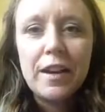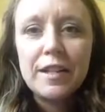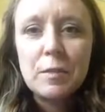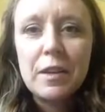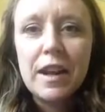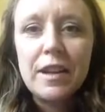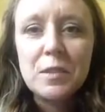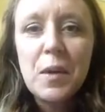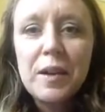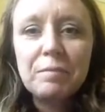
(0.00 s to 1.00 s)
husband
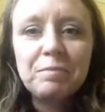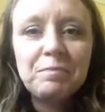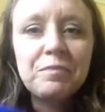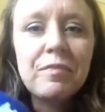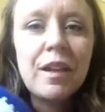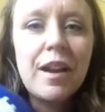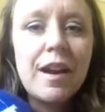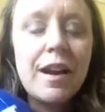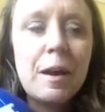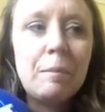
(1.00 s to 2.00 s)
as well.
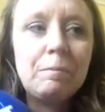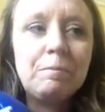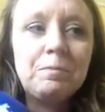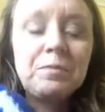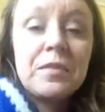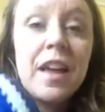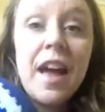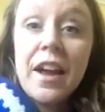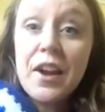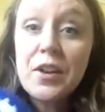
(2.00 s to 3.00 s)
And
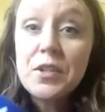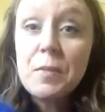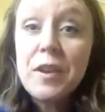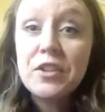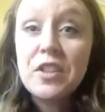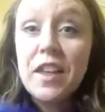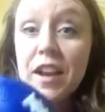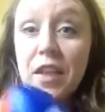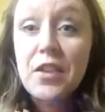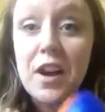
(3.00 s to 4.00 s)
I also mentioned that
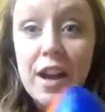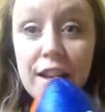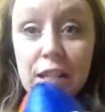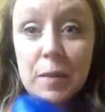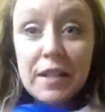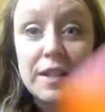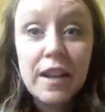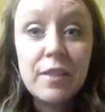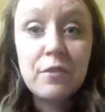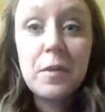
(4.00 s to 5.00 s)
another unexpected
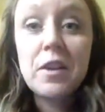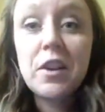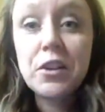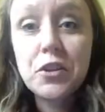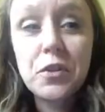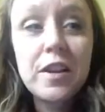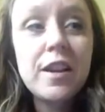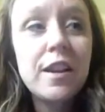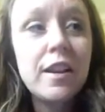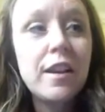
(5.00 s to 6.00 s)
item from the Dollar Tree